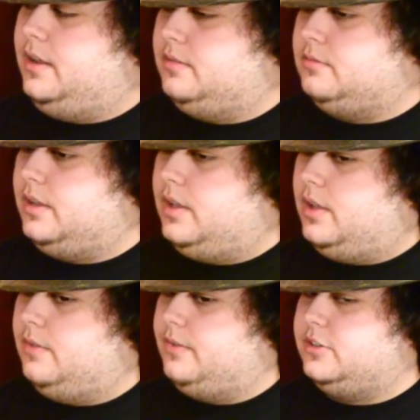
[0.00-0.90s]
and
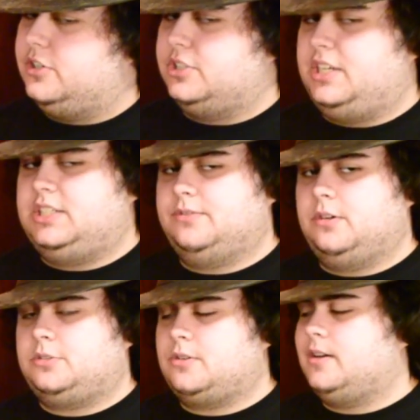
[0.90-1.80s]
Avengers Age of
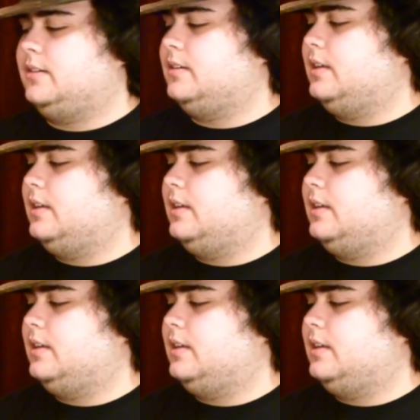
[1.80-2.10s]
Ultron.